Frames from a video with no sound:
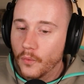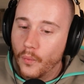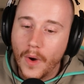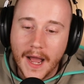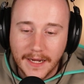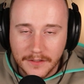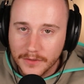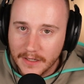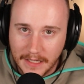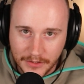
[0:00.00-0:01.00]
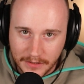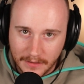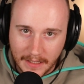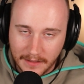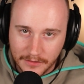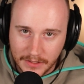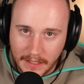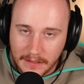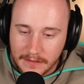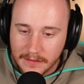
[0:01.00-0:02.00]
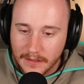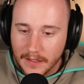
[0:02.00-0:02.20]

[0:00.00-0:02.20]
Why do it at ALGS?